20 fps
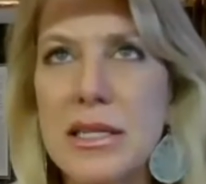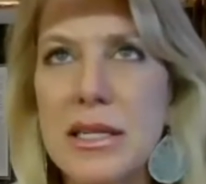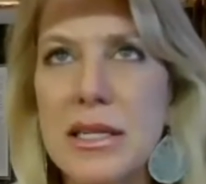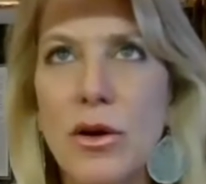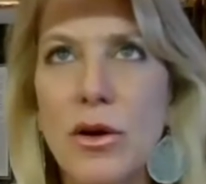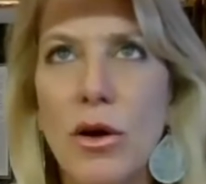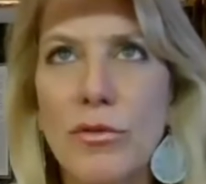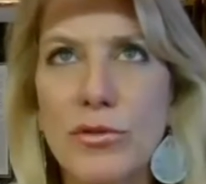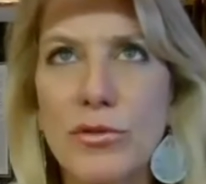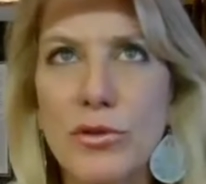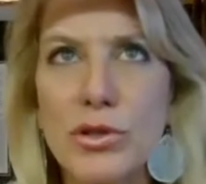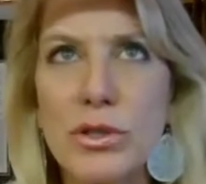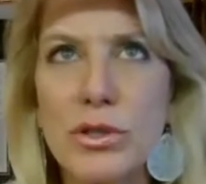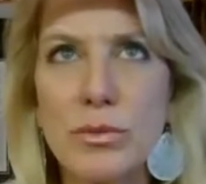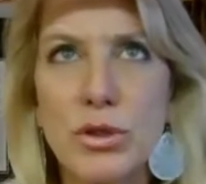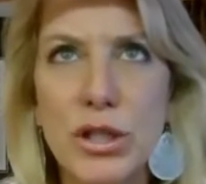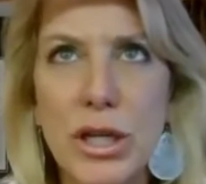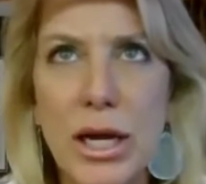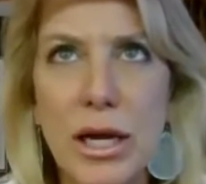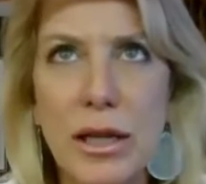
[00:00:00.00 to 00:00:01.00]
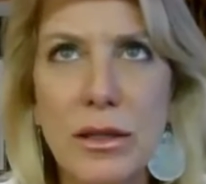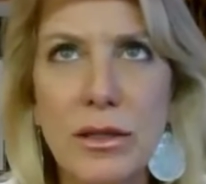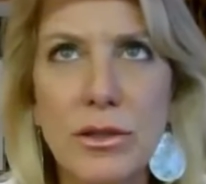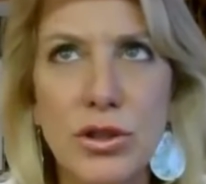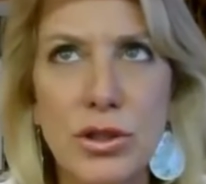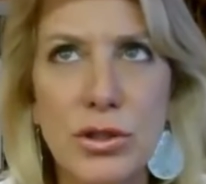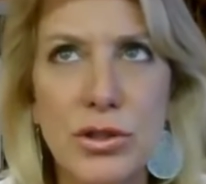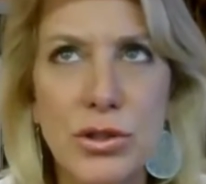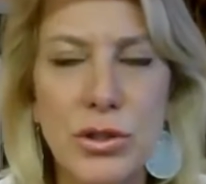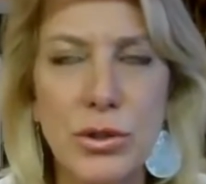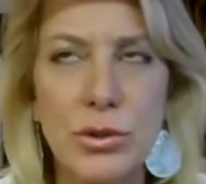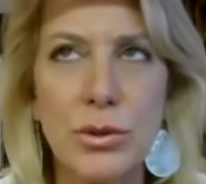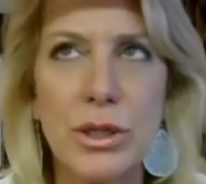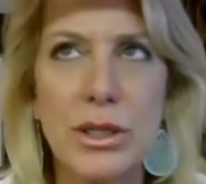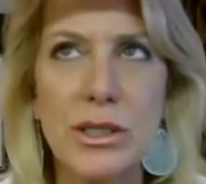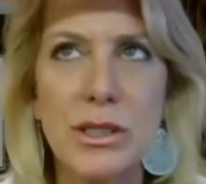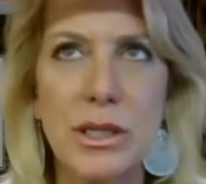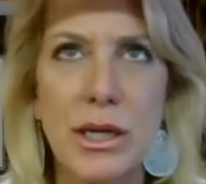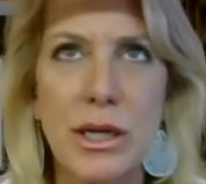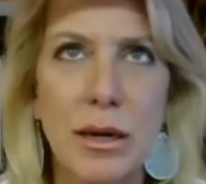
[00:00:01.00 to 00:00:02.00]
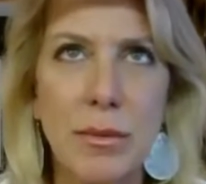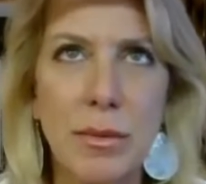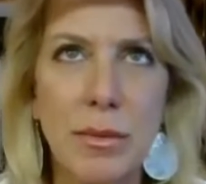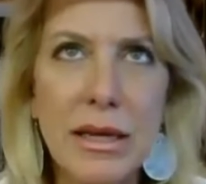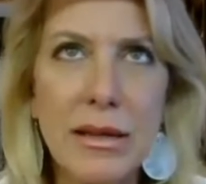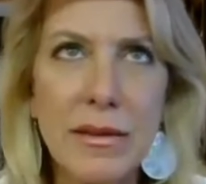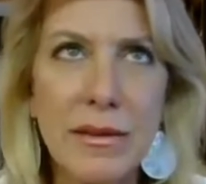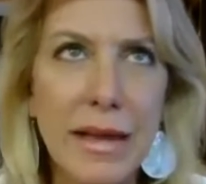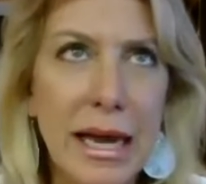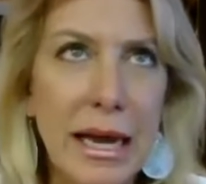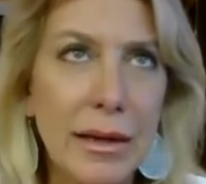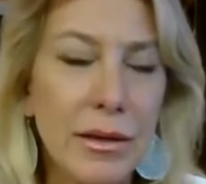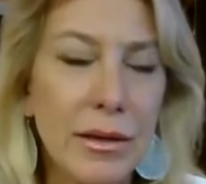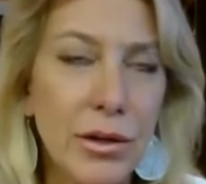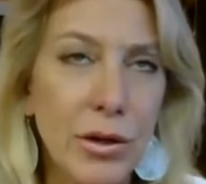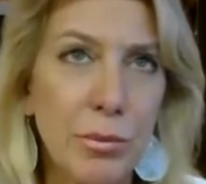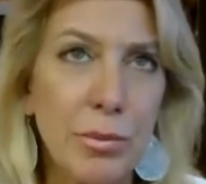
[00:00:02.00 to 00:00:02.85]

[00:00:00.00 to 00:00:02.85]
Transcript: did offer some challenges to us in that,